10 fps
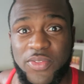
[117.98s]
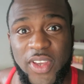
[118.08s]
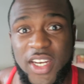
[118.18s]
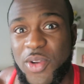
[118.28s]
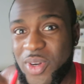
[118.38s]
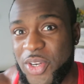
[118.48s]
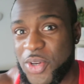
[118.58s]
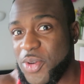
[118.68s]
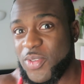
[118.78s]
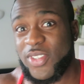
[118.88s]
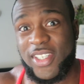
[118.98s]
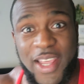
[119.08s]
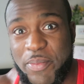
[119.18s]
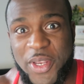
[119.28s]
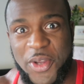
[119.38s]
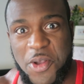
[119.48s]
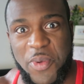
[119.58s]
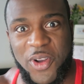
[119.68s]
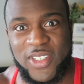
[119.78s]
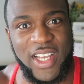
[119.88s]
If anyone knows, let me know
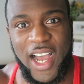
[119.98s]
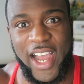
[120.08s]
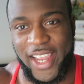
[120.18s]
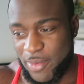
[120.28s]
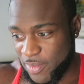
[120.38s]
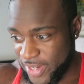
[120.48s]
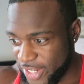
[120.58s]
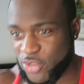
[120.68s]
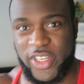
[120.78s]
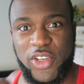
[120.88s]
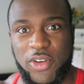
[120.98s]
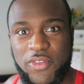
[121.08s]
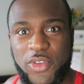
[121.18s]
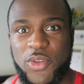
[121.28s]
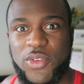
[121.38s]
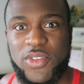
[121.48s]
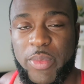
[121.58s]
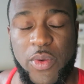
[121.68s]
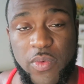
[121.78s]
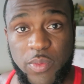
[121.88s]
because I am literally confused.
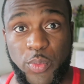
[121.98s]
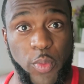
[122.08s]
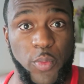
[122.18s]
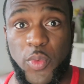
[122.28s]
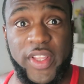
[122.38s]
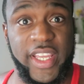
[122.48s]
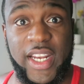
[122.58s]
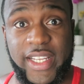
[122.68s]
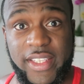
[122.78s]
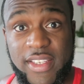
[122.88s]
I mean, were they like